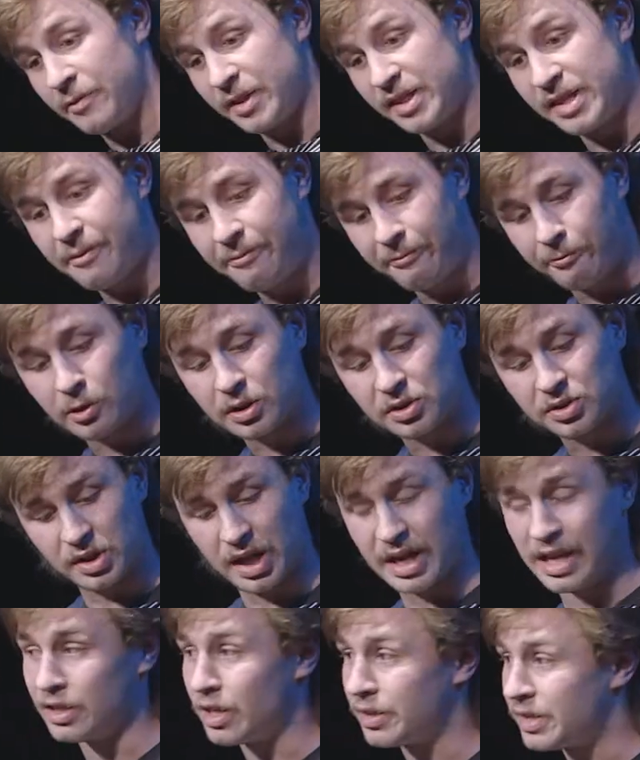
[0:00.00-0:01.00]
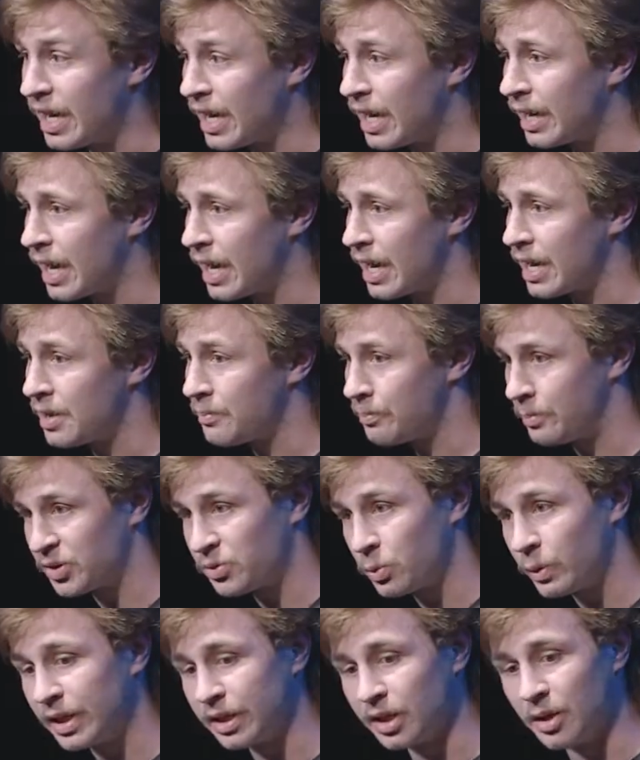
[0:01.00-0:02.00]
the difference in the DNA
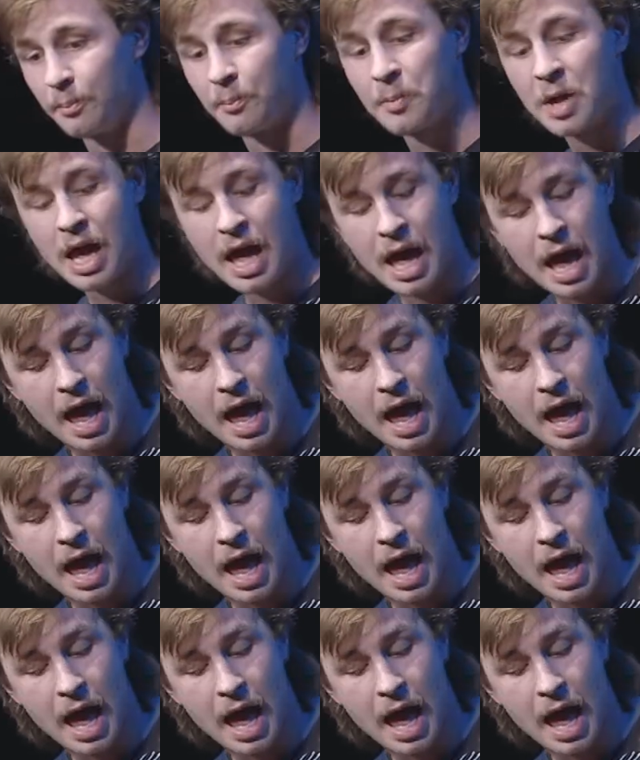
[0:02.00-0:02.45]
between them,